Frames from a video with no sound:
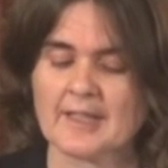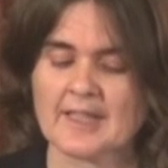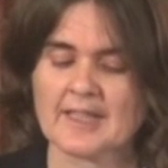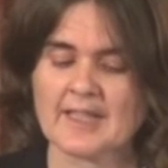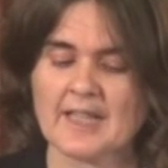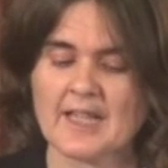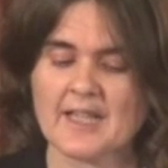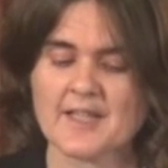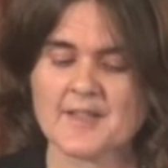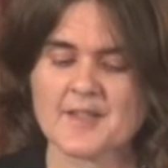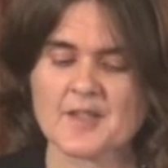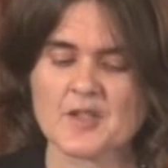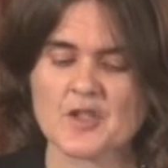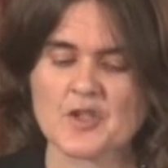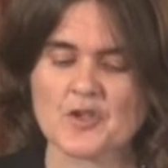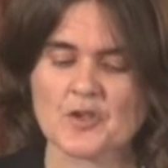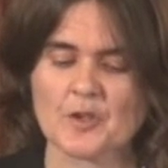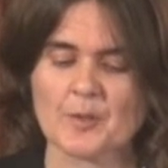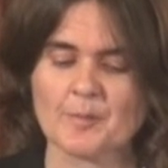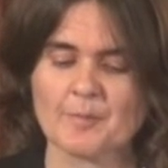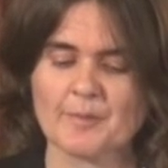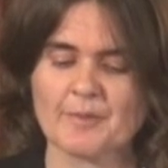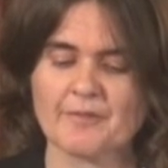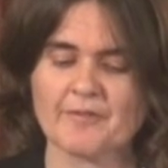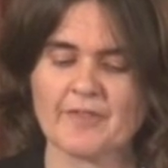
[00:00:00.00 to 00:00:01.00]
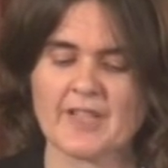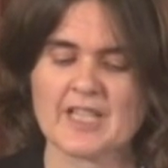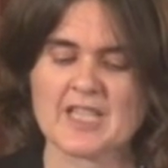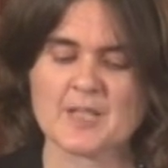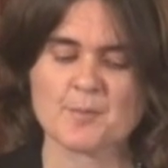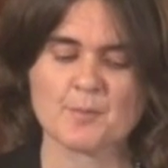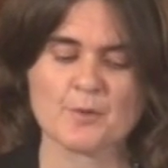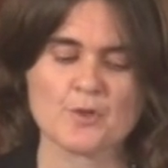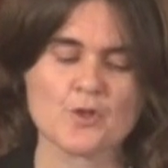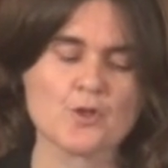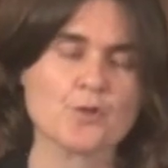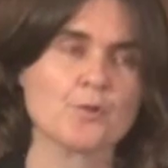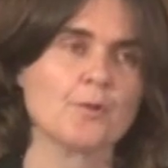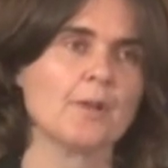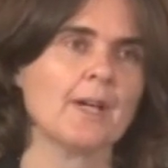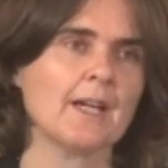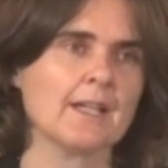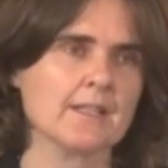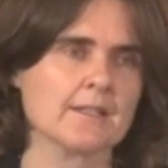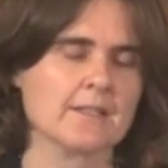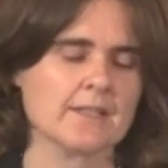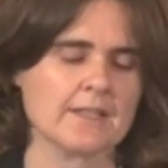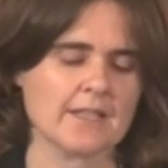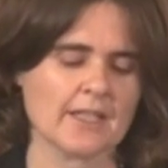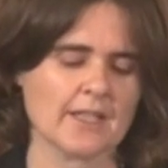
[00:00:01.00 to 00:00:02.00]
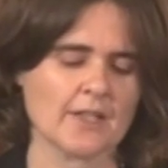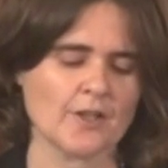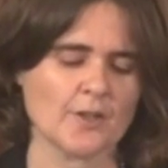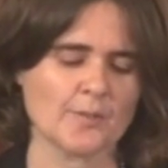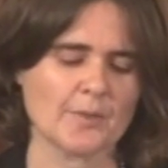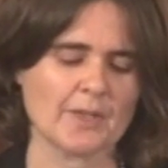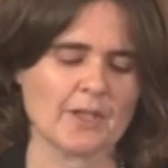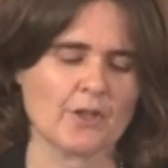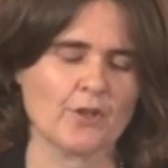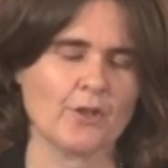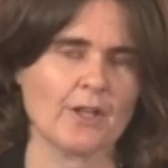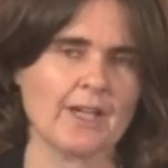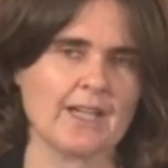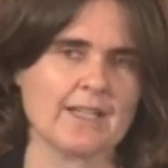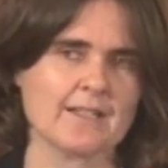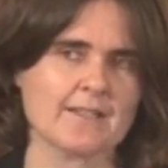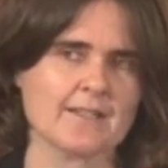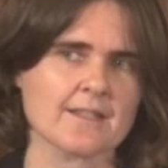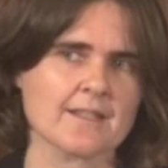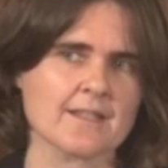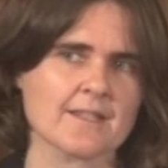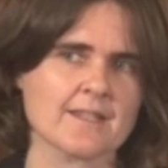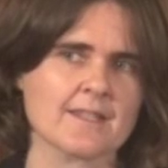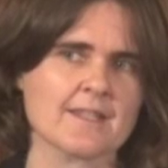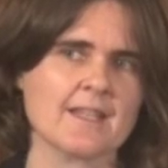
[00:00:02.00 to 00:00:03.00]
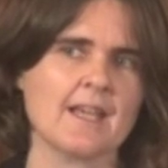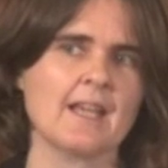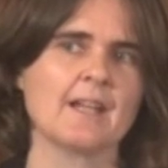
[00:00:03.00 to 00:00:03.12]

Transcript: the Gaza Strip face protracted economic crisis